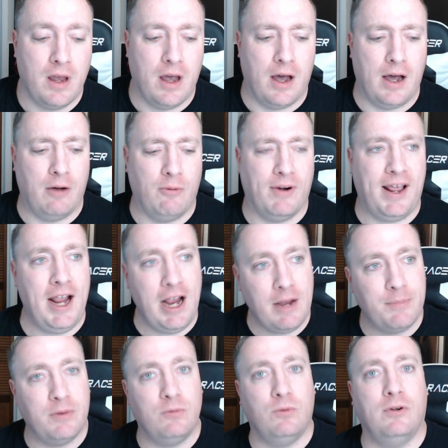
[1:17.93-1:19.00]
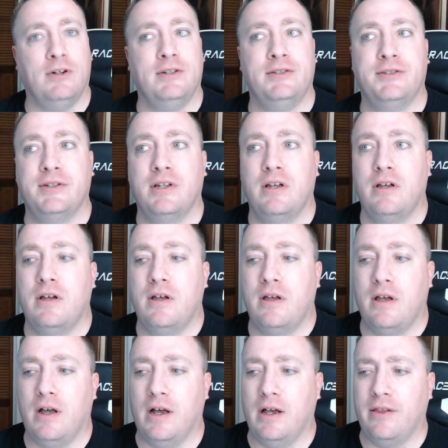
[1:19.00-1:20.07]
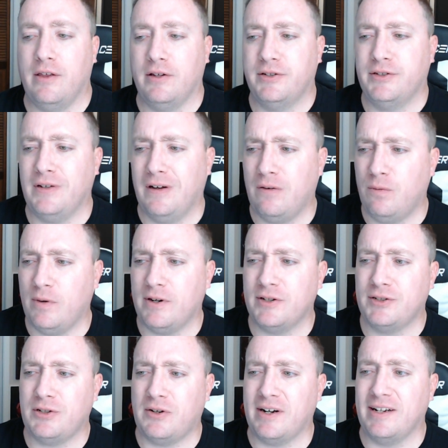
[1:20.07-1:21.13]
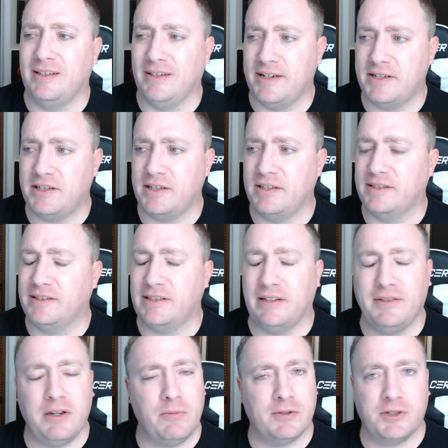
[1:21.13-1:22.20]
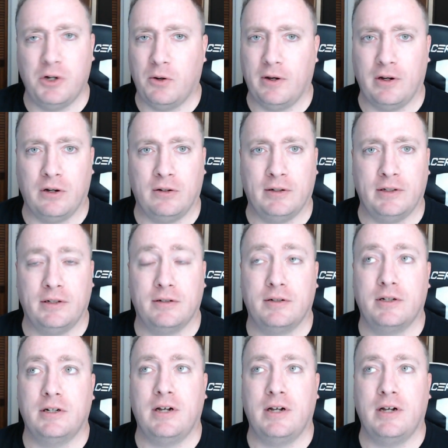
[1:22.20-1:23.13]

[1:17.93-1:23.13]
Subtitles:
What happened was the software started glitching. Something was going on.